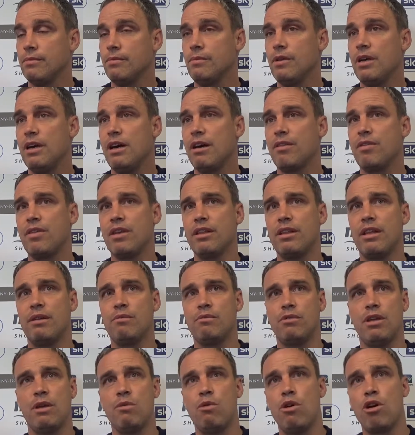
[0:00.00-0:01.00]
Yeah, I think they,
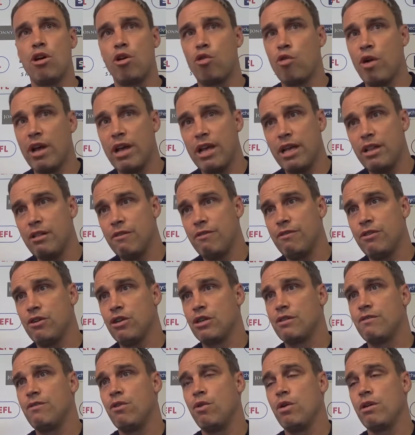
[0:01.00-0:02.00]
they weren't great in the
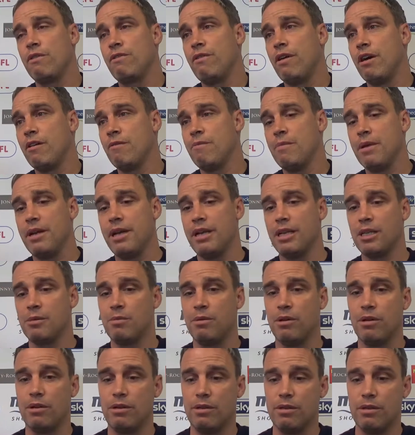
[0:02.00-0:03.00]
first 45 minutes,
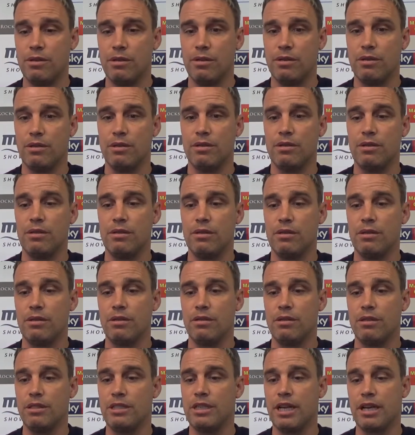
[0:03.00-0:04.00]
but
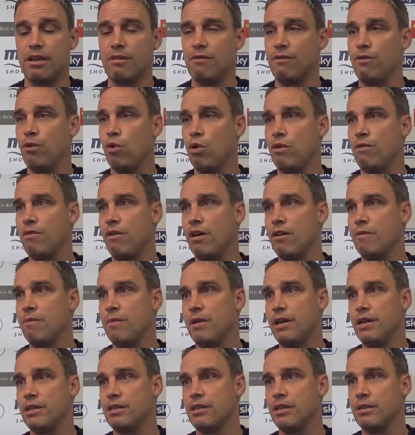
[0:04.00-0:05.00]
the second 45
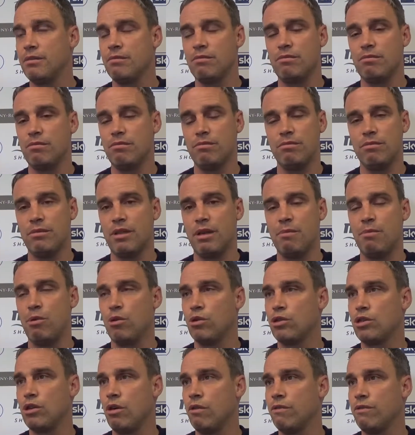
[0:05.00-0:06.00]
minutes they, they
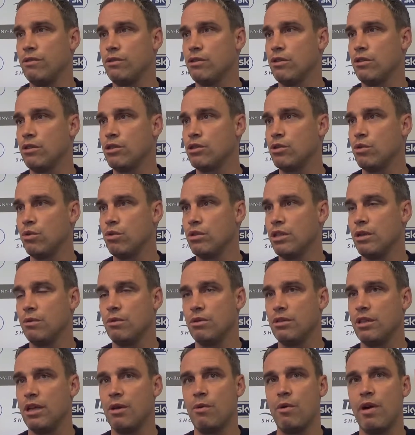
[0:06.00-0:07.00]
put Salford to the sword. They
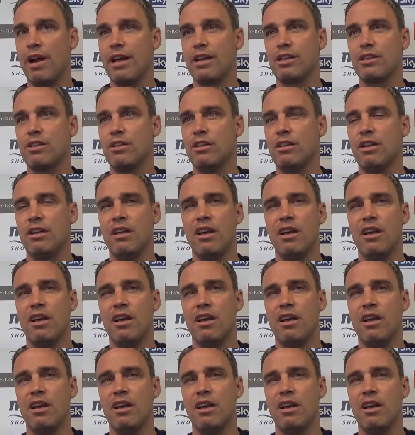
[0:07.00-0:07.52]
were, they were excellent.